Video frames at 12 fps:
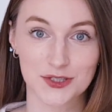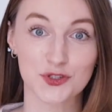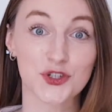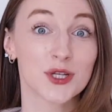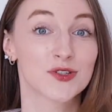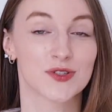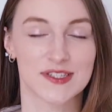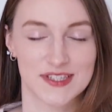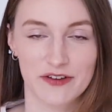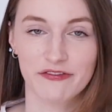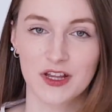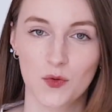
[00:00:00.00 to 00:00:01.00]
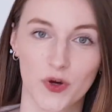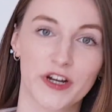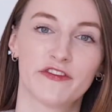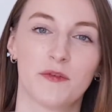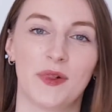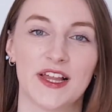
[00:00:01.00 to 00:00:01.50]
So Cheongju is definitely one
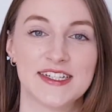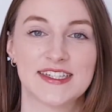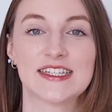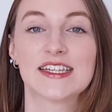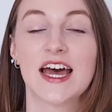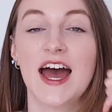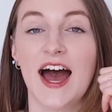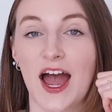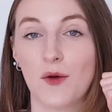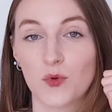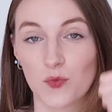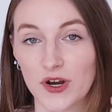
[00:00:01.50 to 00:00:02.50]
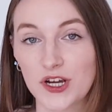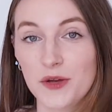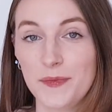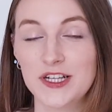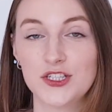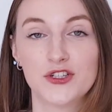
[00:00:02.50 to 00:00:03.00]
of the places I would
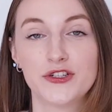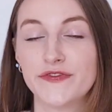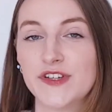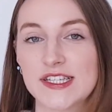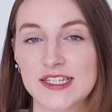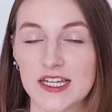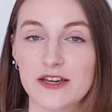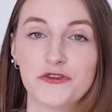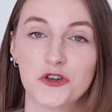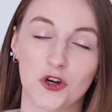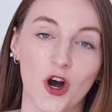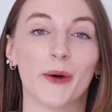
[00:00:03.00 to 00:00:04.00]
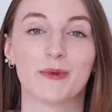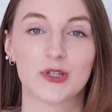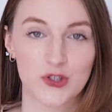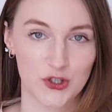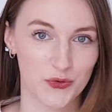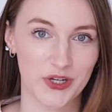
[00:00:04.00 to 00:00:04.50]
recommend you to visit if you come
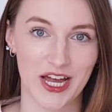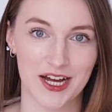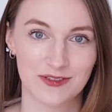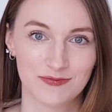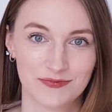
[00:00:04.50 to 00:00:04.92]
to Korea.